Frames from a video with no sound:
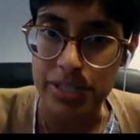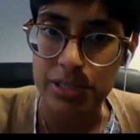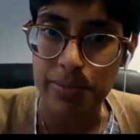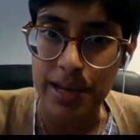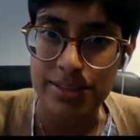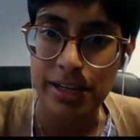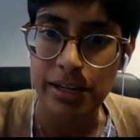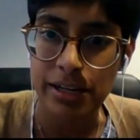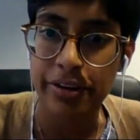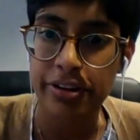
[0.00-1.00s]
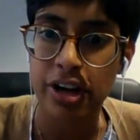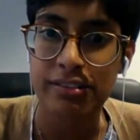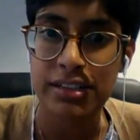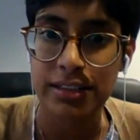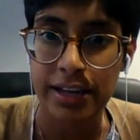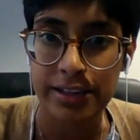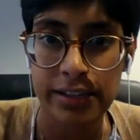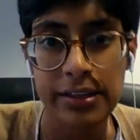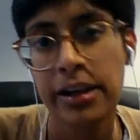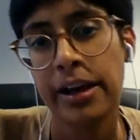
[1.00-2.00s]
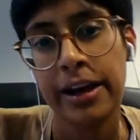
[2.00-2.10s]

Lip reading: which is based at Imperial College London.